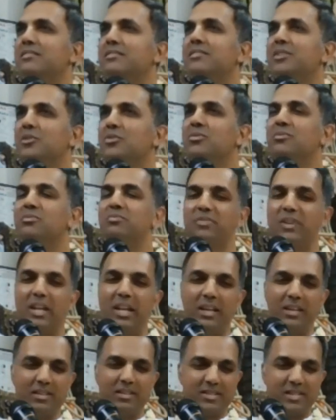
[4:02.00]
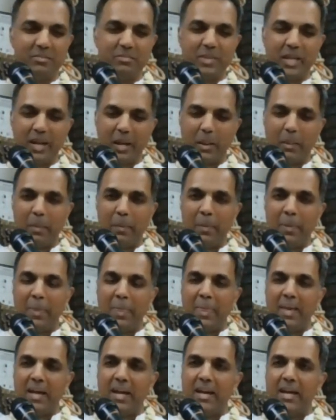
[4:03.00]
you know, feeling something.
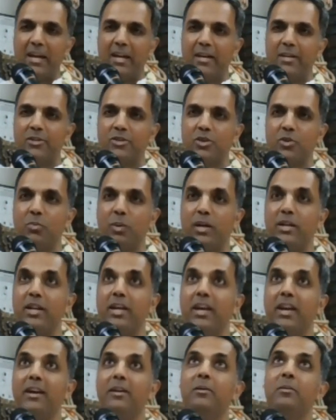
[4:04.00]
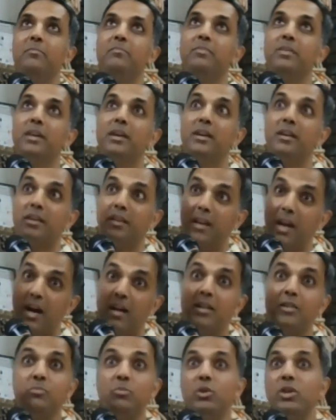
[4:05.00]
So one day,
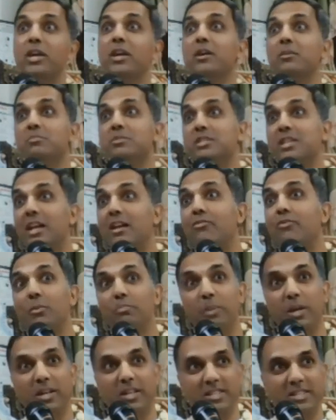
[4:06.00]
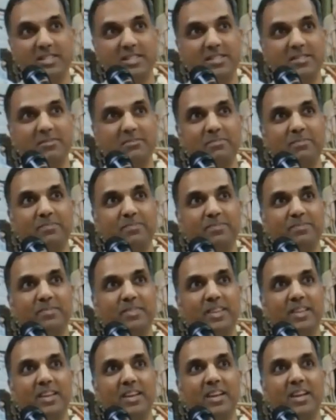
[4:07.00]
Narad Muni himself appears.
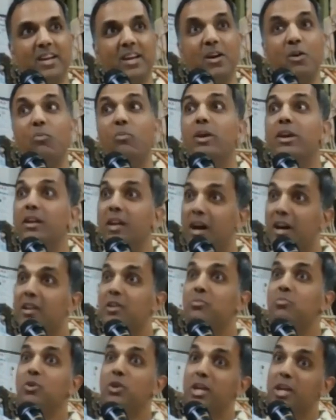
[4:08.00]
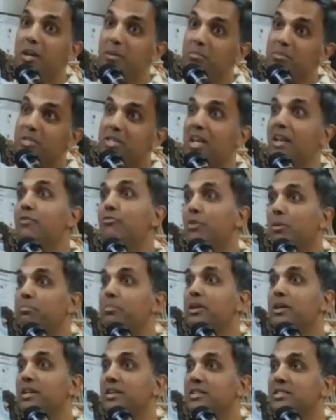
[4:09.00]
When Narad Muni himself
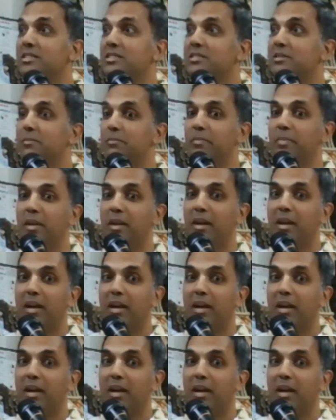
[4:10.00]
appears,